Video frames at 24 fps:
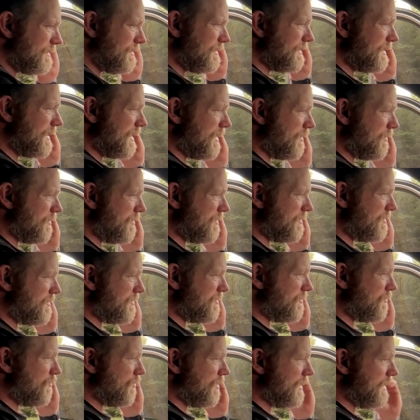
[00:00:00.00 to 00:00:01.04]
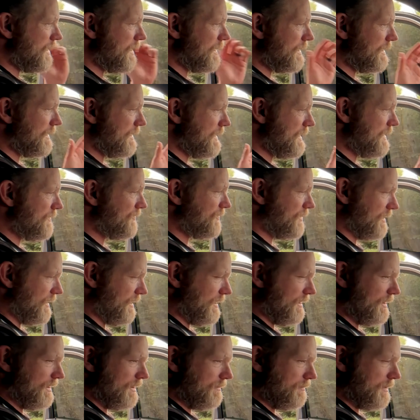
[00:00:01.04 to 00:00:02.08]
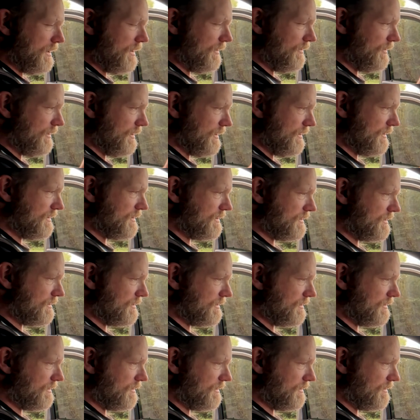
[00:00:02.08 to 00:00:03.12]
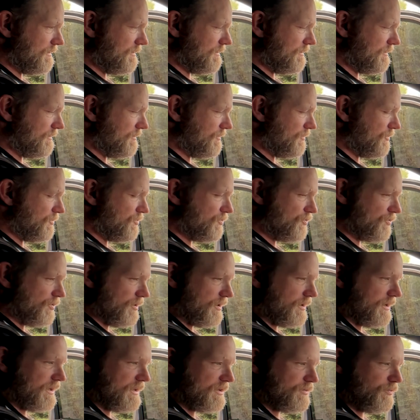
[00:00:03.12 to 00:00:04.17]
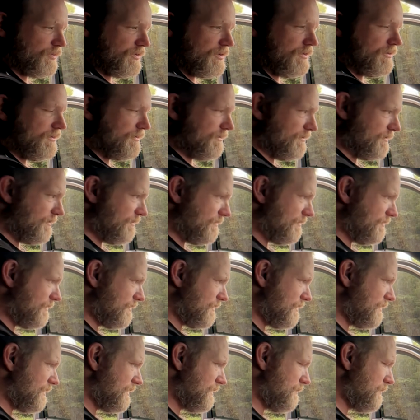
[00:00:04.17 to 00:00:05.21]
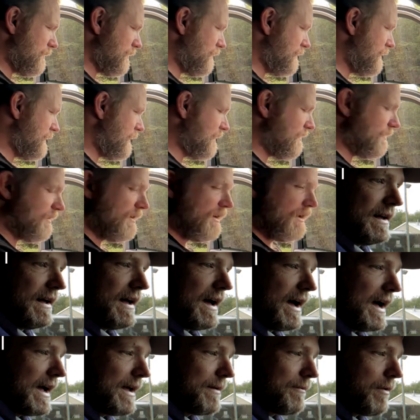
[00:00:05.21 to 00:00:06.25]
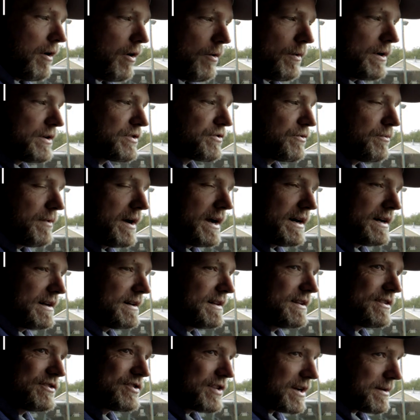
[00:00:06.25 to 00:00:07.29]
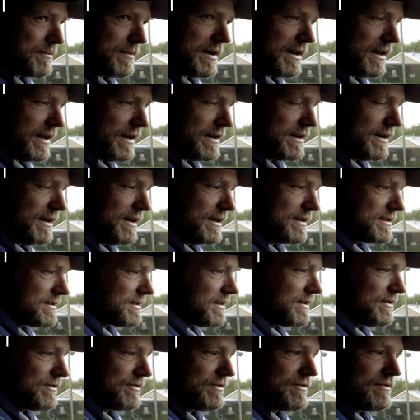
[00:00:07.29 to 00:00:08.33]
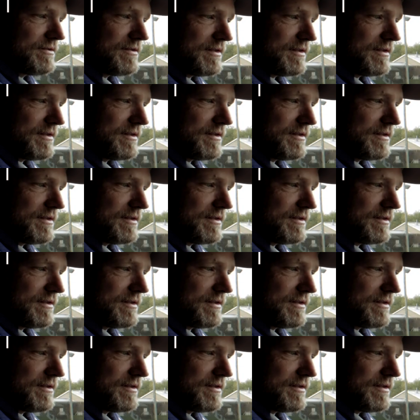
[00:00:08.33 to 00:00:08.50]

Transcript: Now, one neat thing about this truck is when, come on, Dinger. I am always reminded to check my lug nuts and